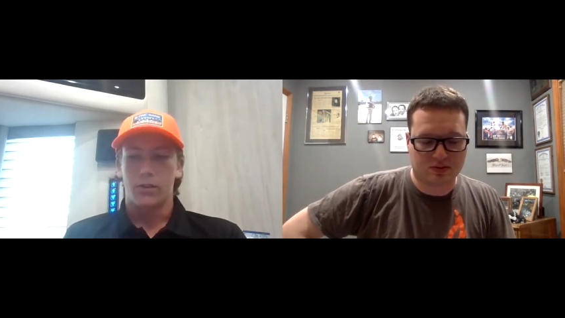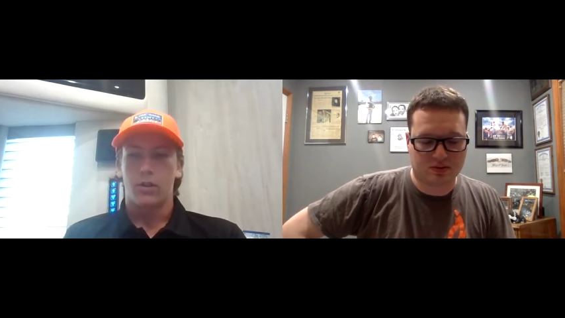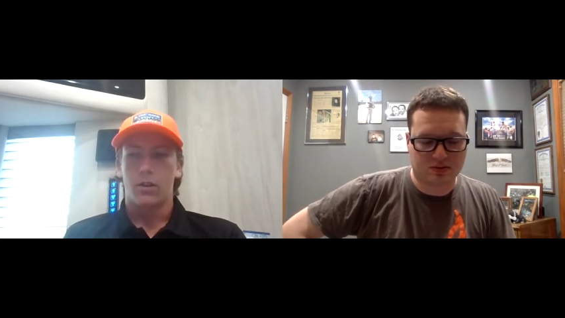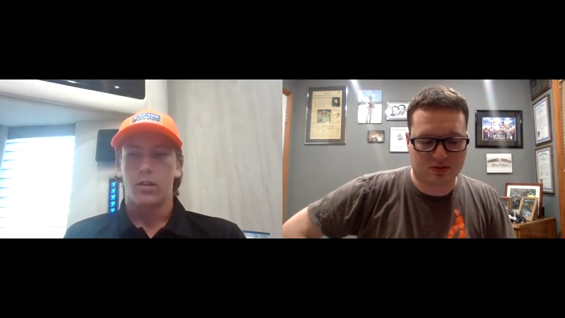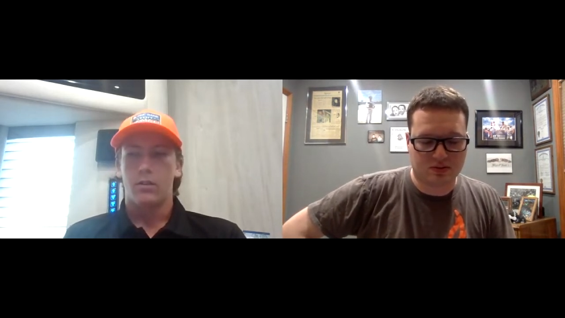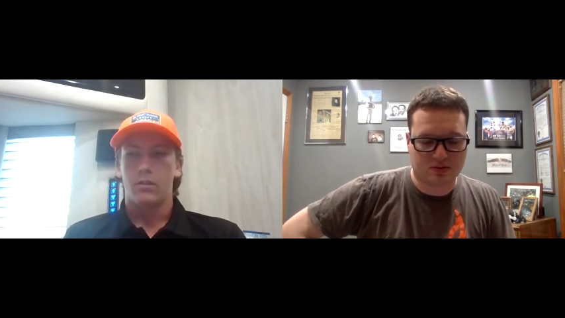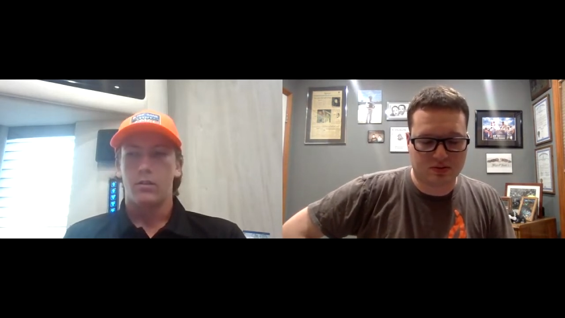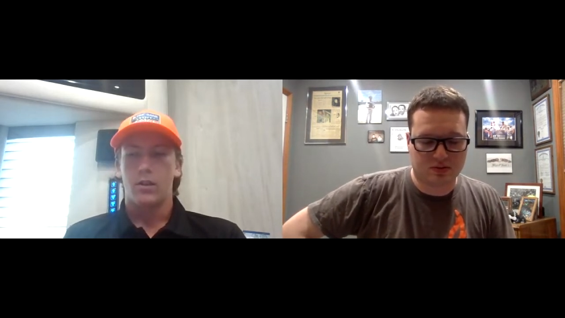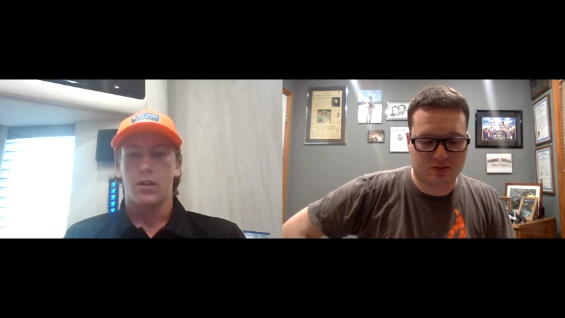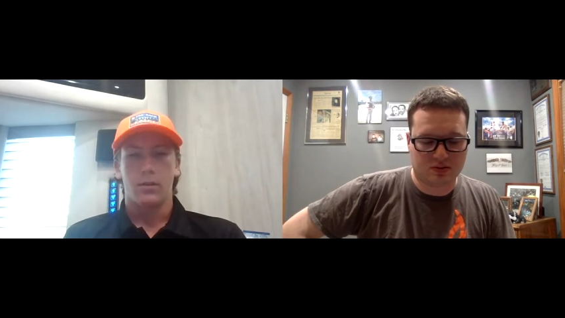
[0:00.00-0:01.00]
Speaker 1: It's got,
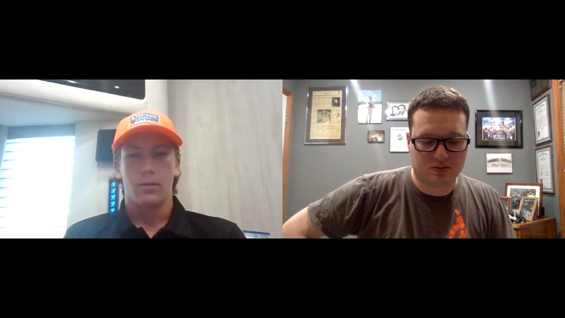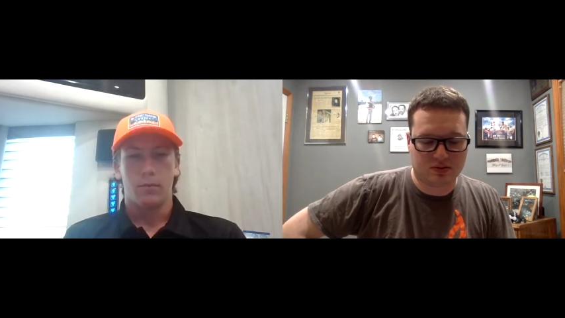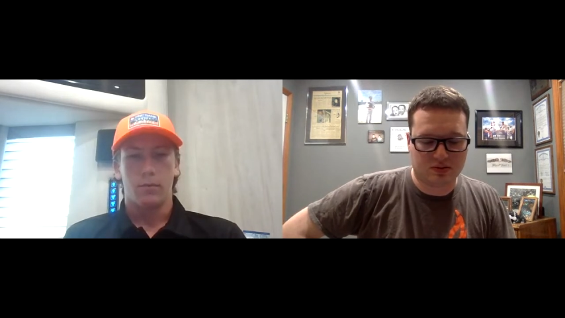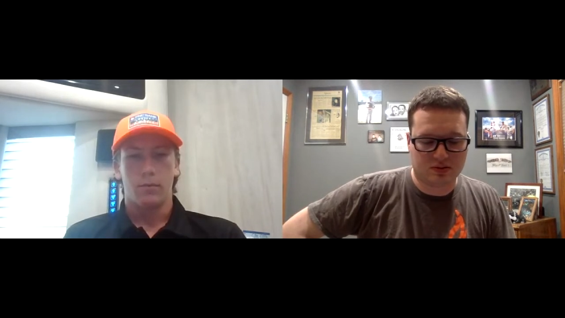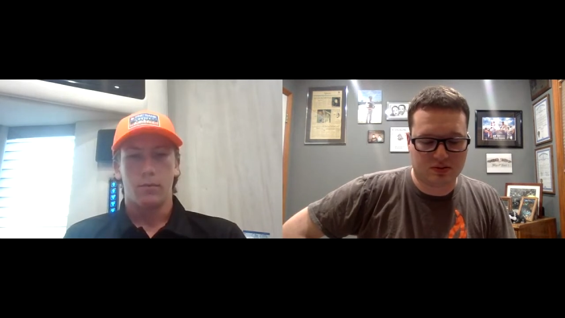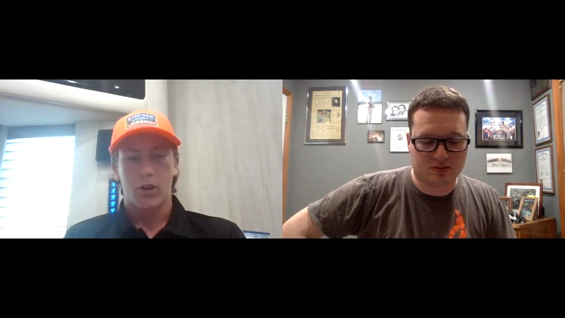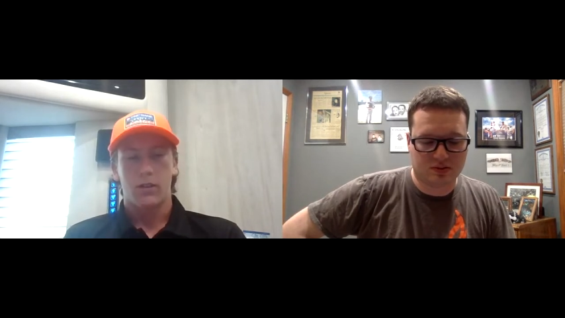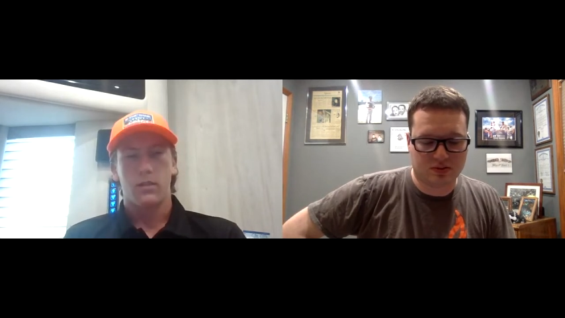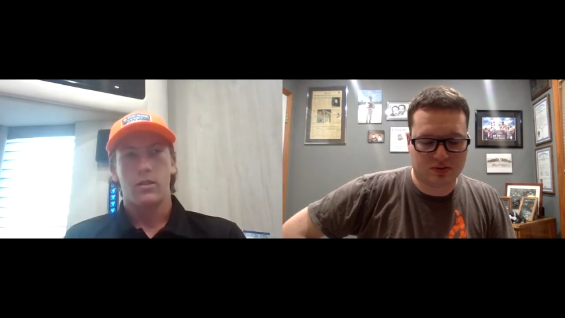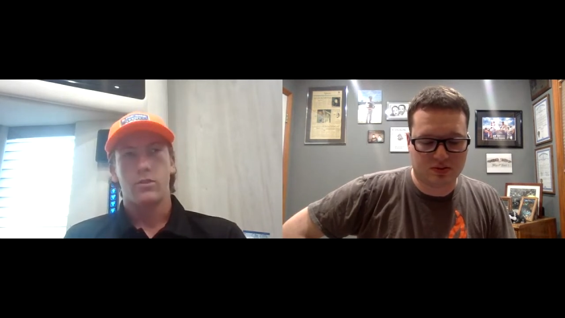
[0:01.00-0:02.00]
uh, there's a
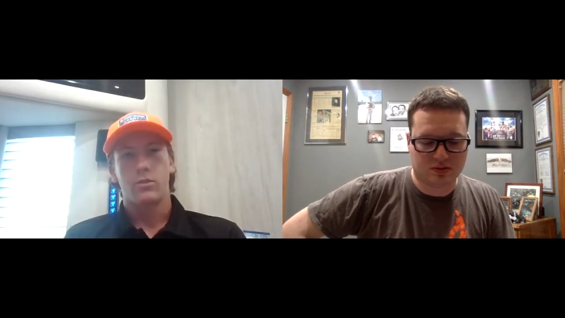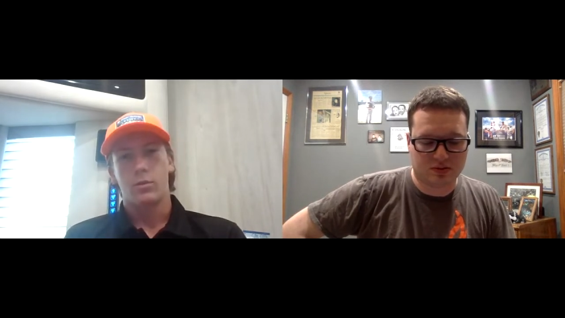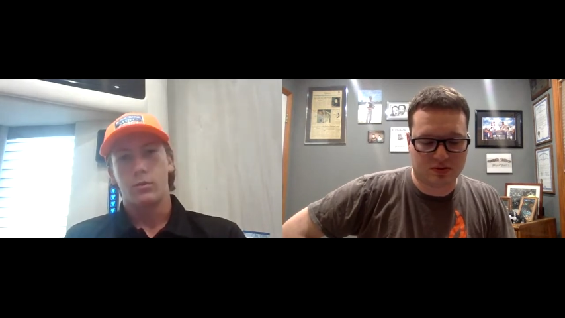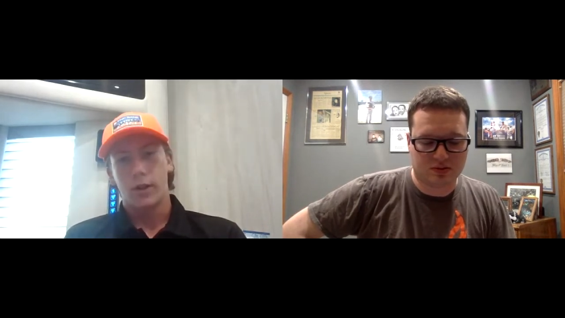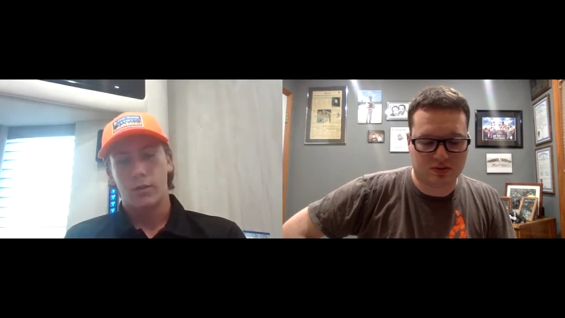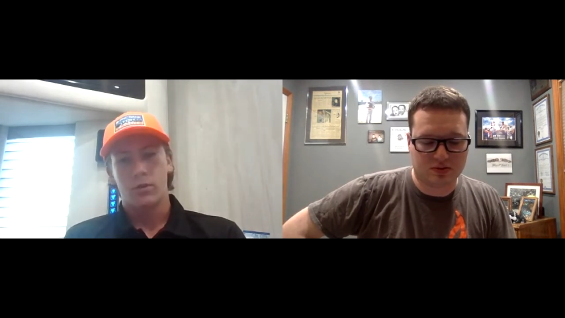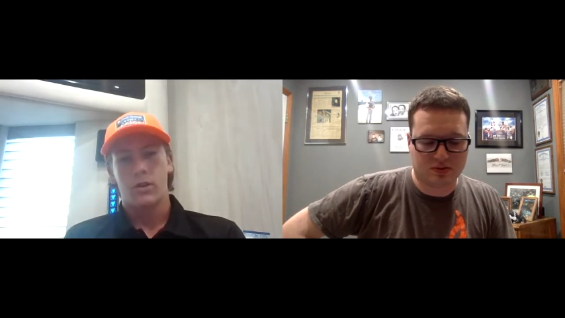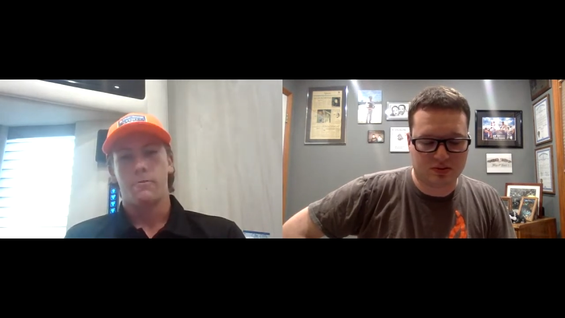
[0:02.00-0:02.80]
track there. So that's where I